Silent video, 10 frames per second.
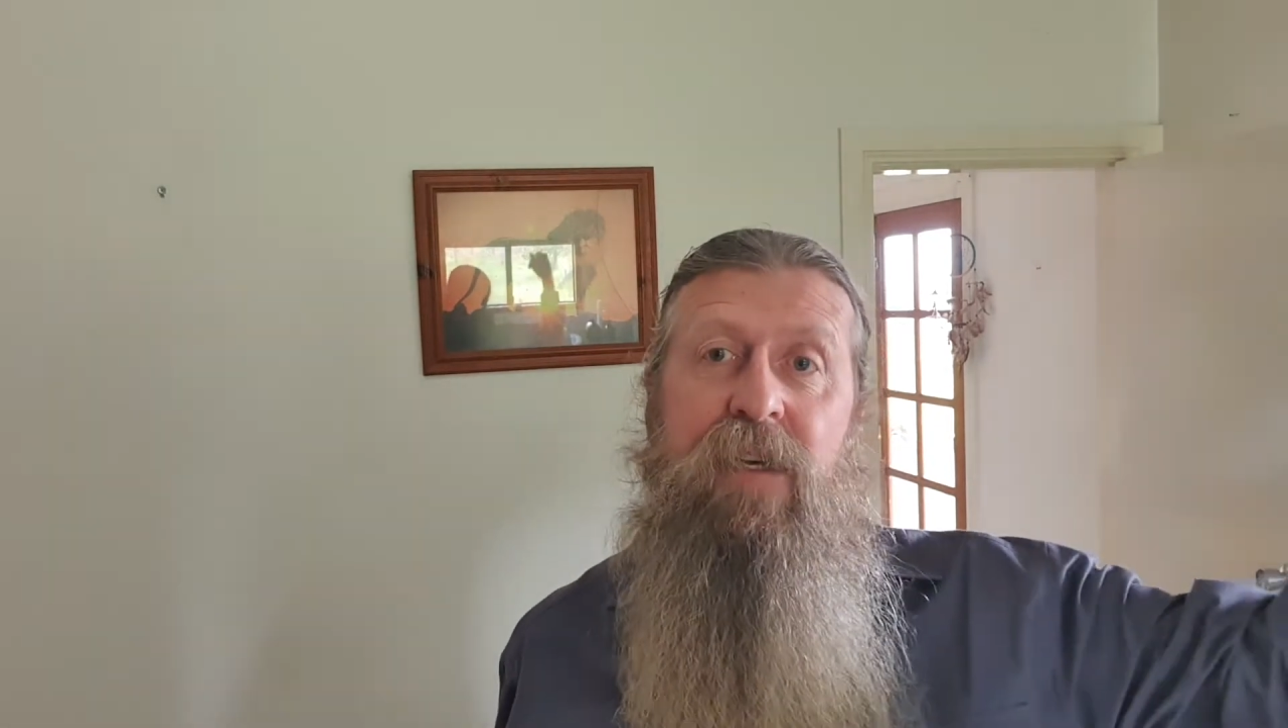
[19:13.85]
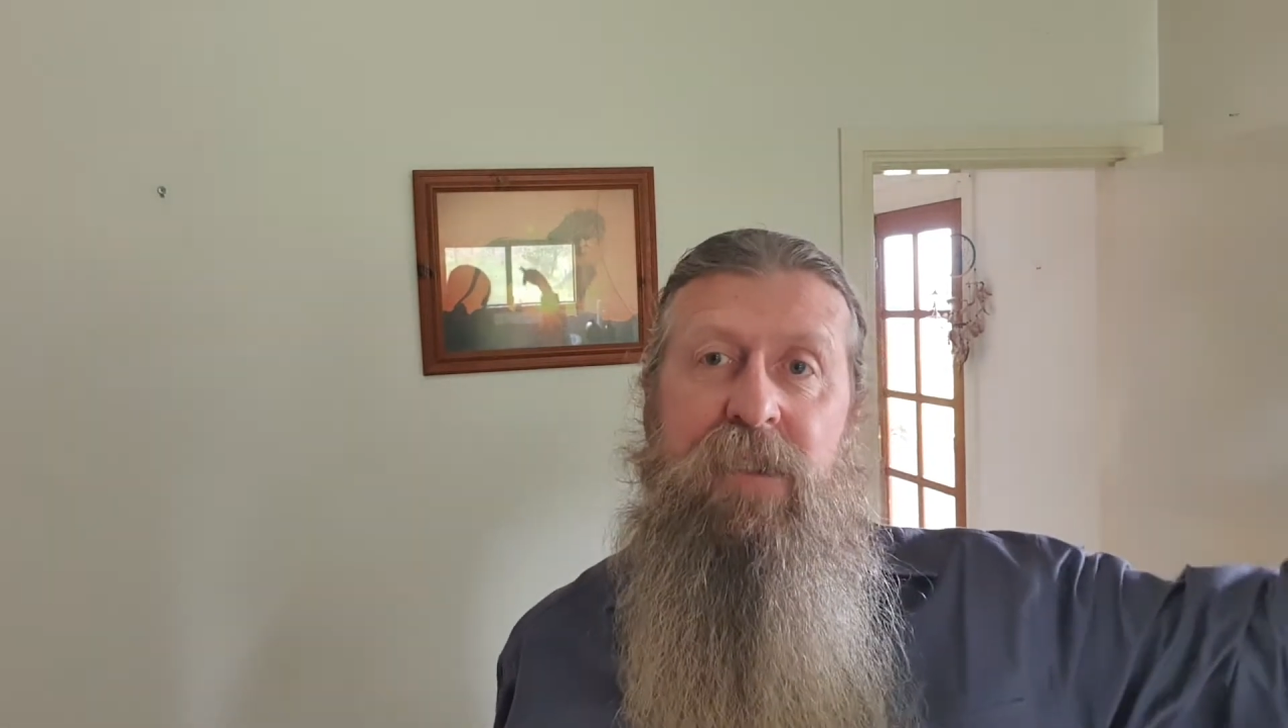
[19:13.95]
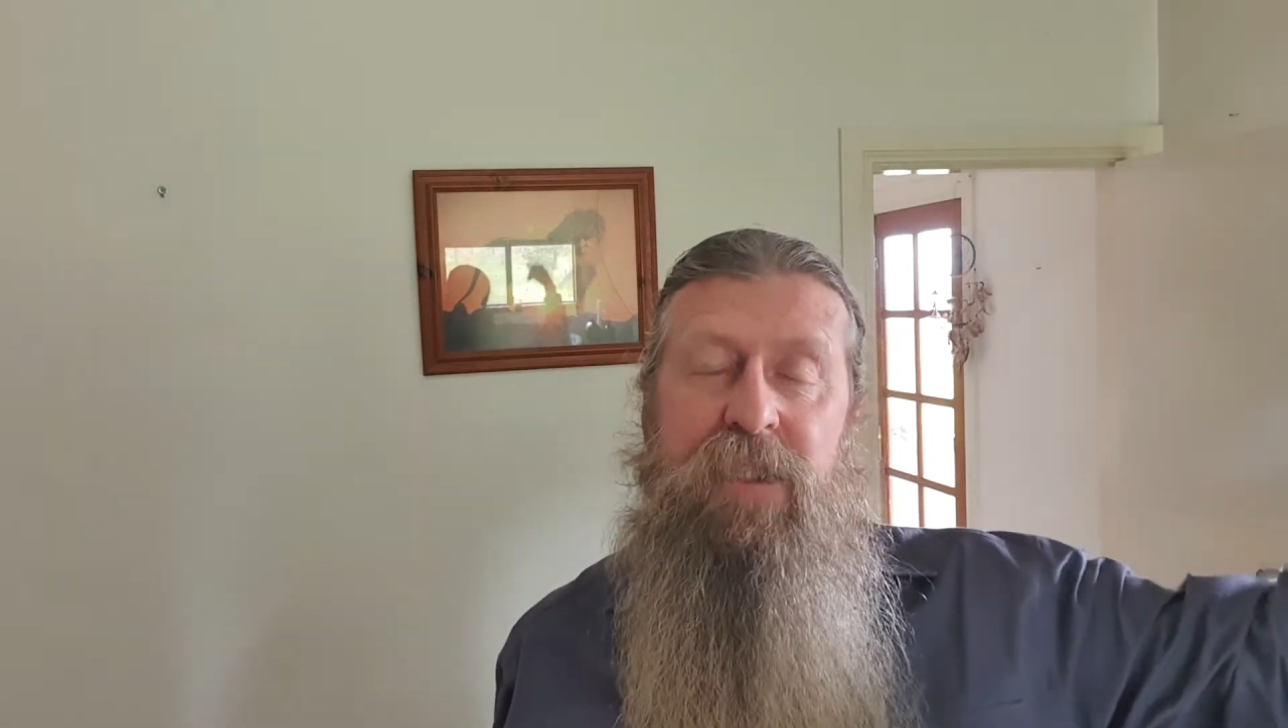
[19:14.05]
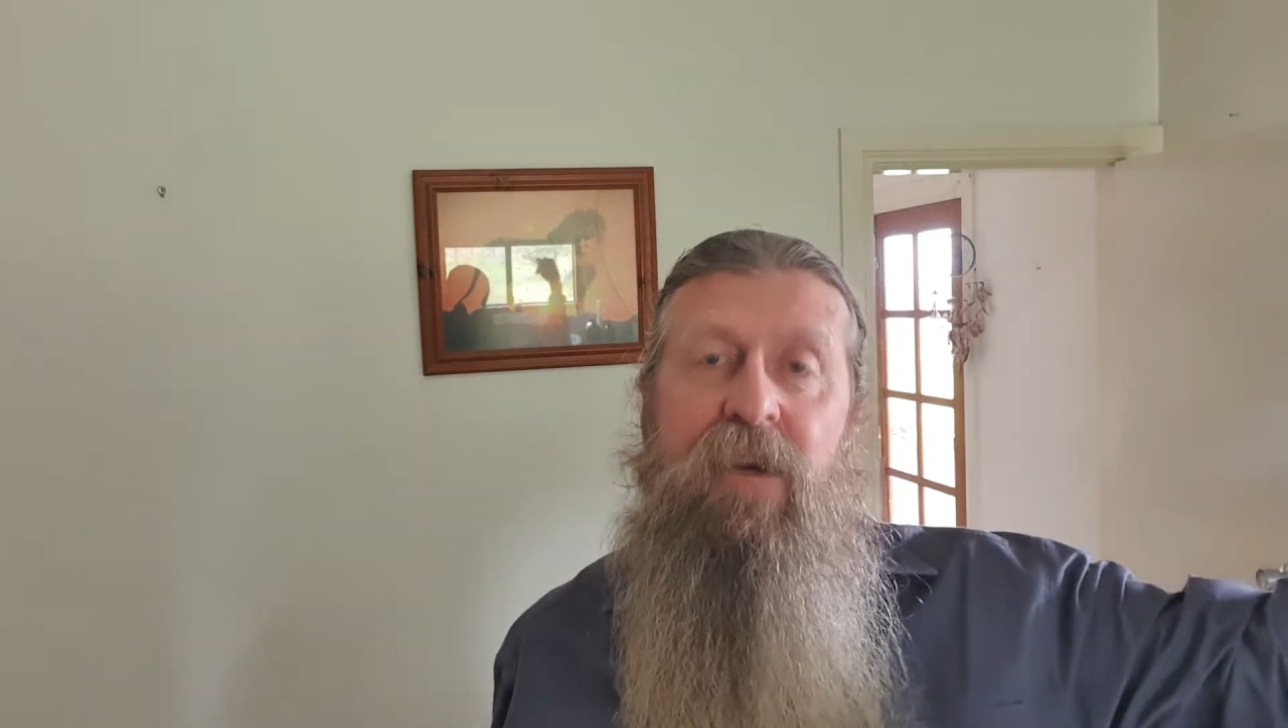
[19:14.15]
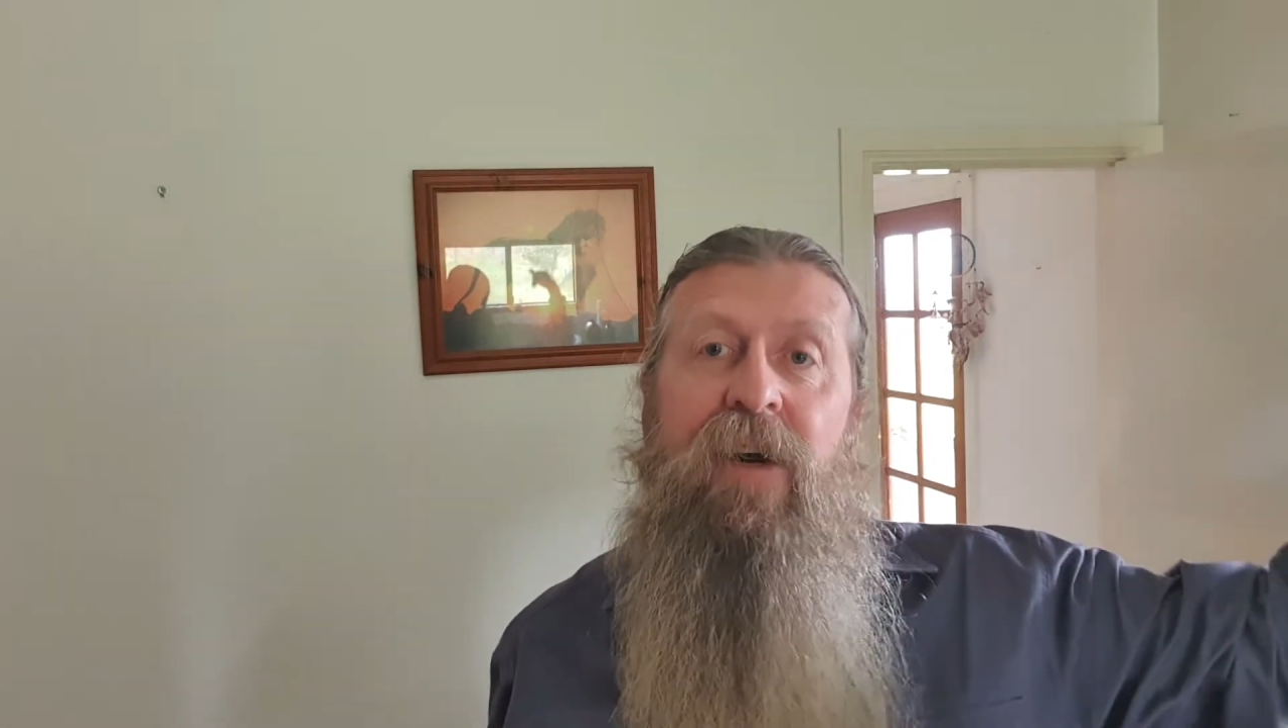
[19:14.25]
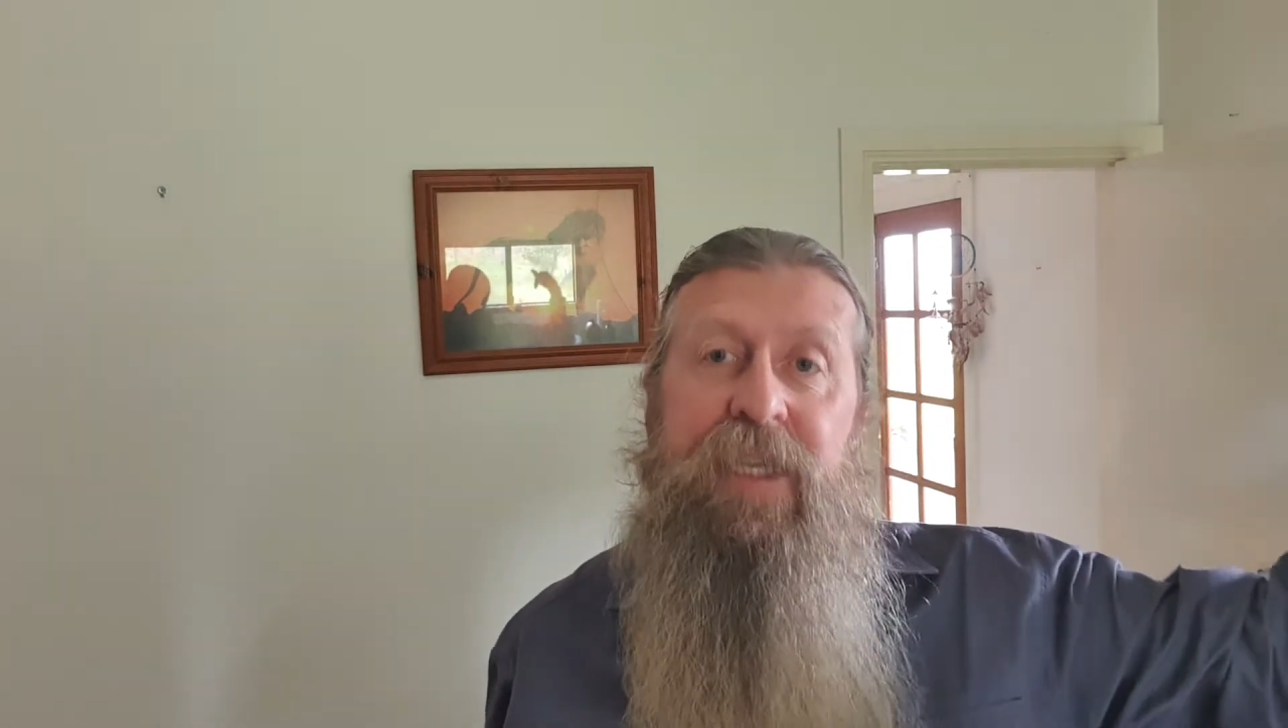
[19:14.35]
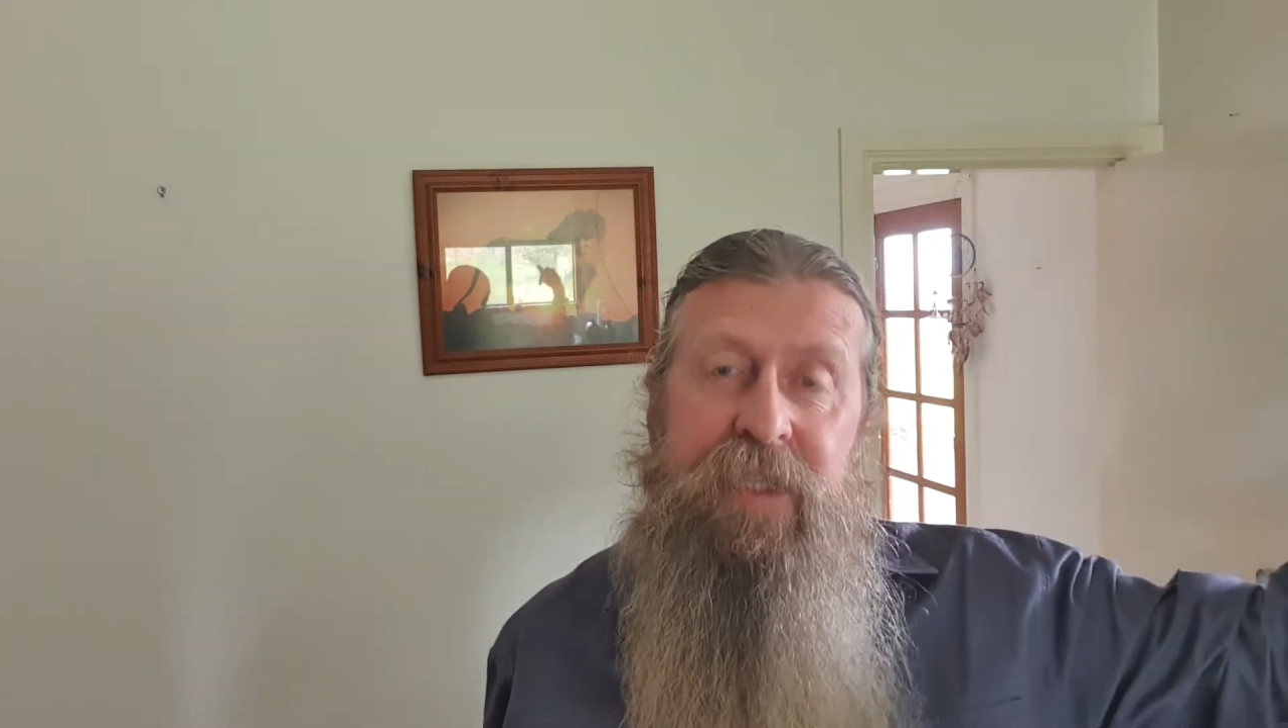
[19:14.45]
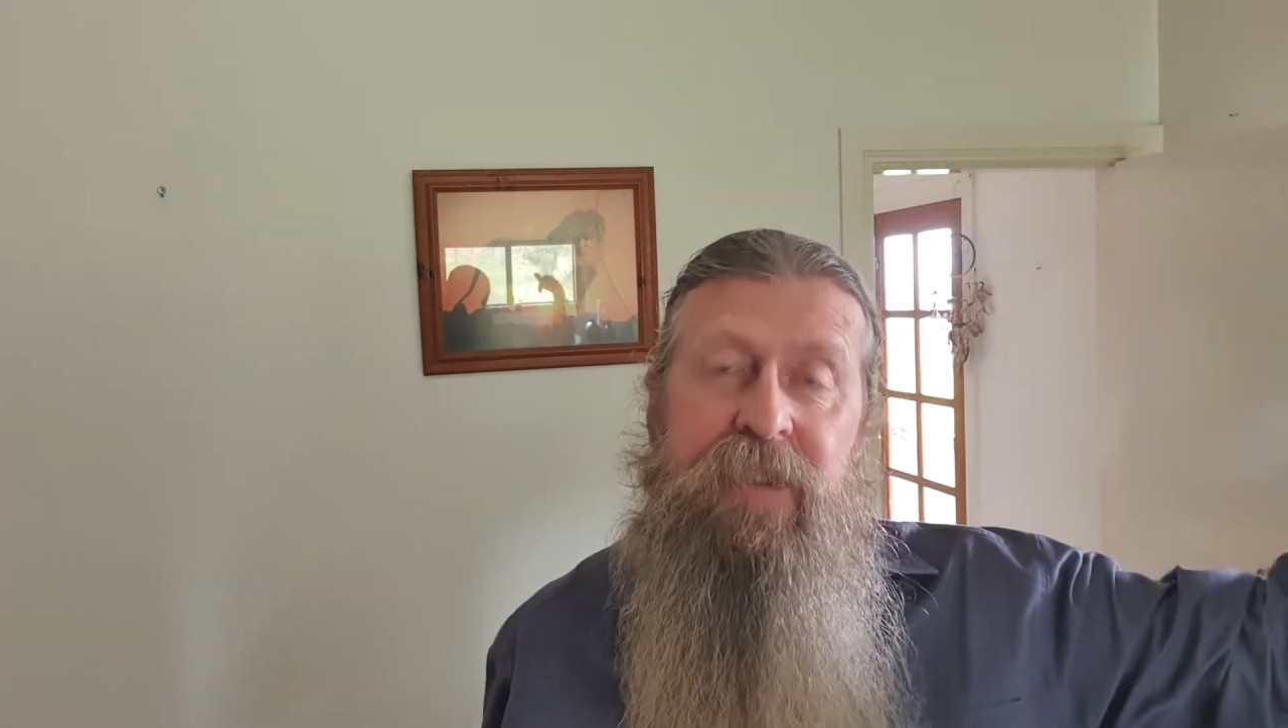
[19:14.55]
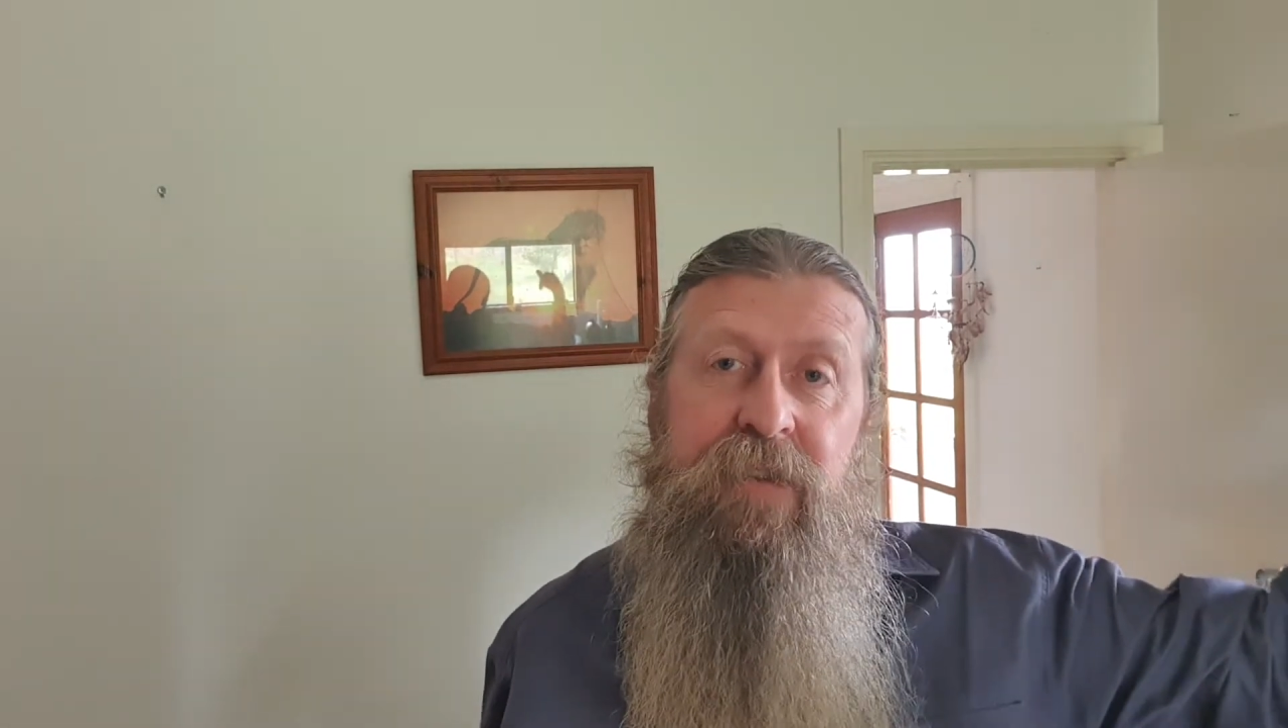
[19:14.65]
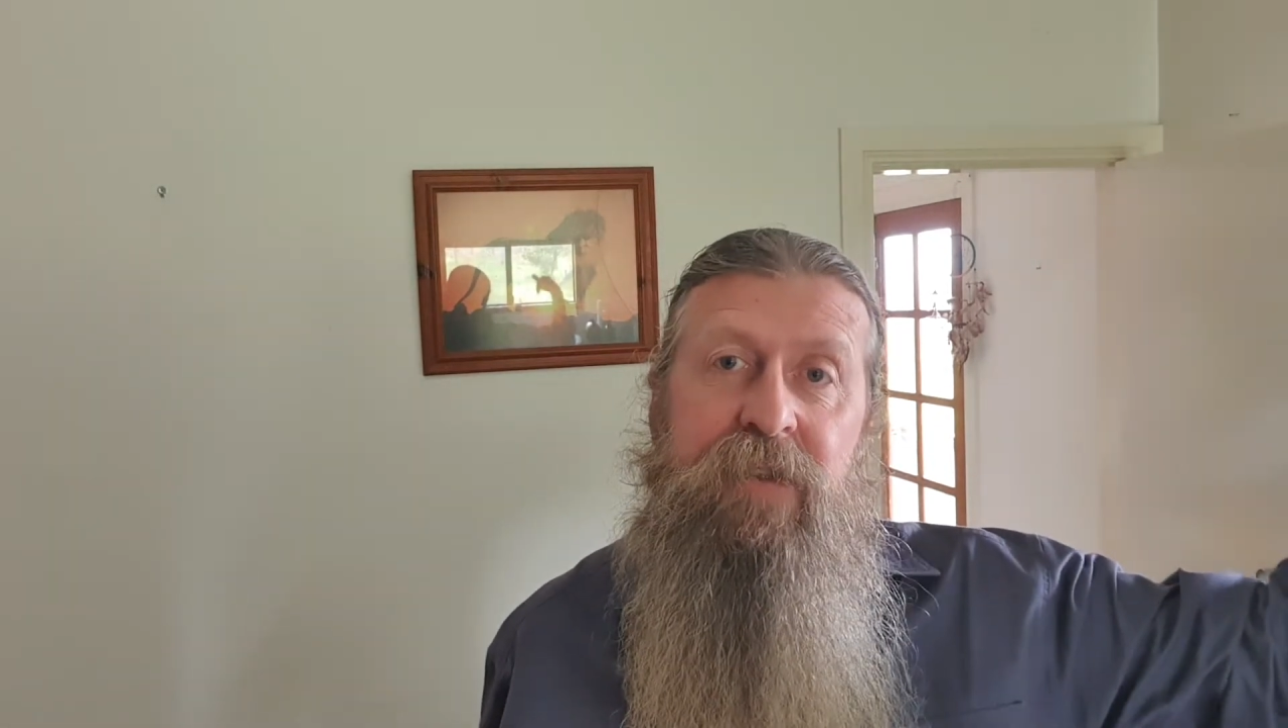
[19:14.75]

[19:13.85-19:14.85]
shining into